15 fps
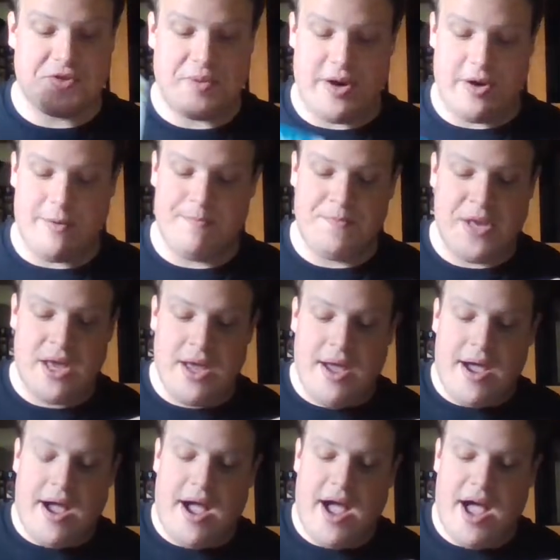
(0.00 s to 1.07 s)
reader.
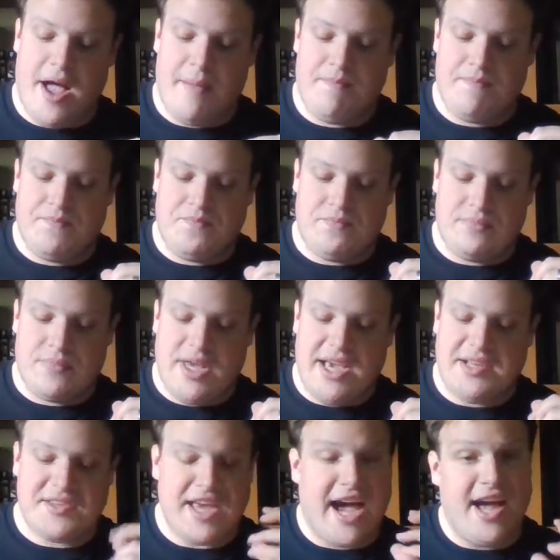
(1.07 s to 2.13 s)
Um,
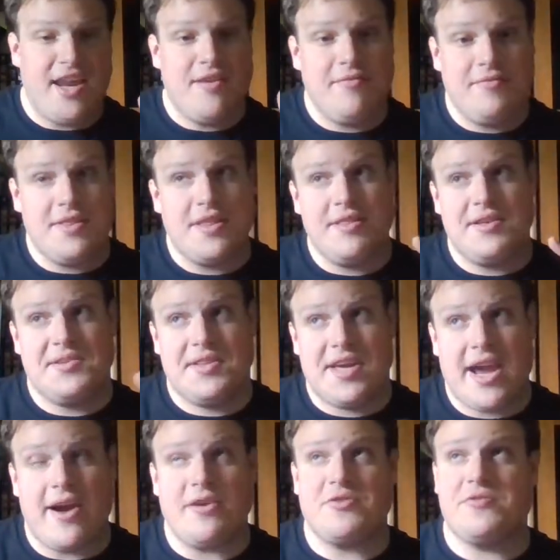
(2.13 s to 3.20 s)
it's kind of the
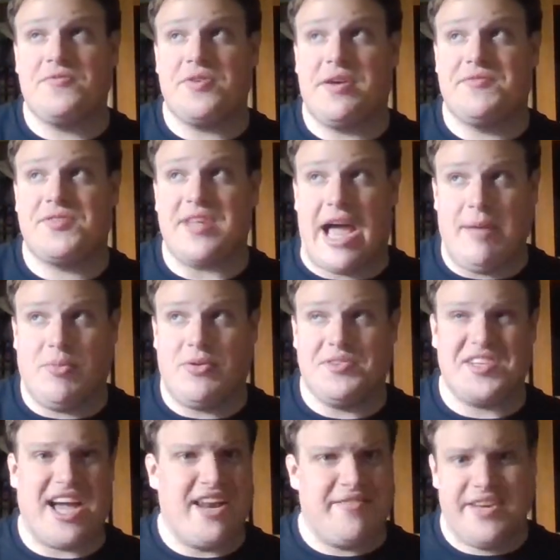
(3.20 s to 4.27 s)
character of Cybele
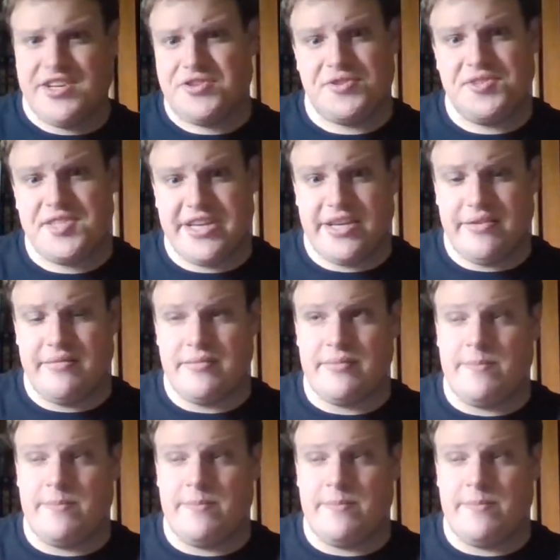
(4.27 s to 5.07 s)
is kind of interesting.